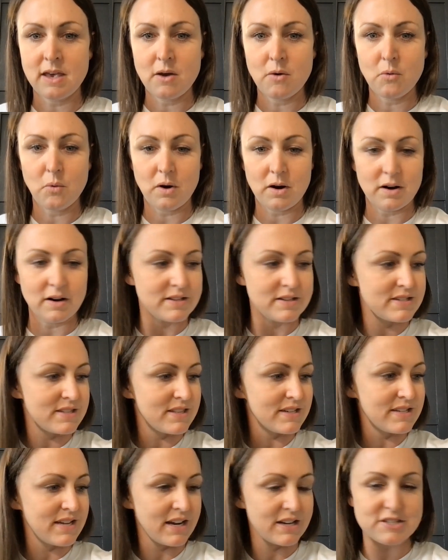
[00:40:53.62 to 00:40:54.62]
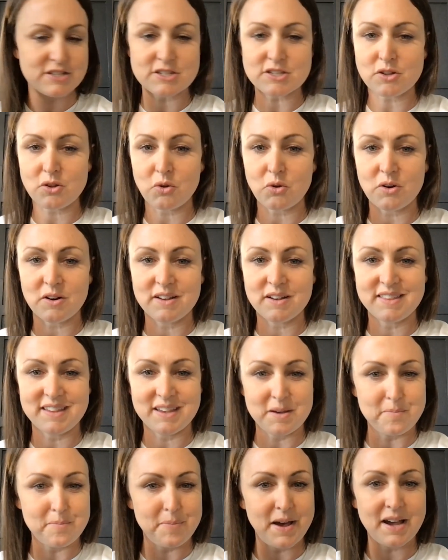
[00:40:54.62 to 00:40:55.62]
where it's the Texas Glory,
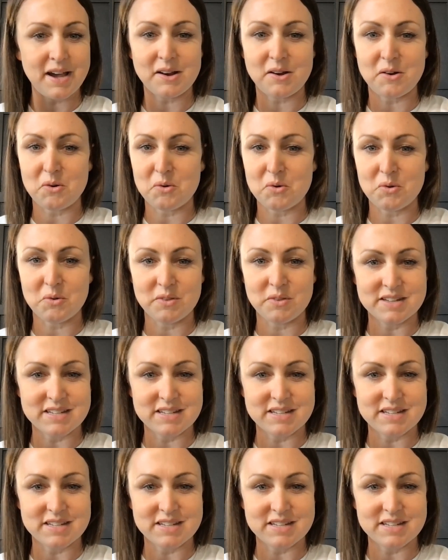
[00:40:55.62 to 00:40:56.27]
the Impact Gold,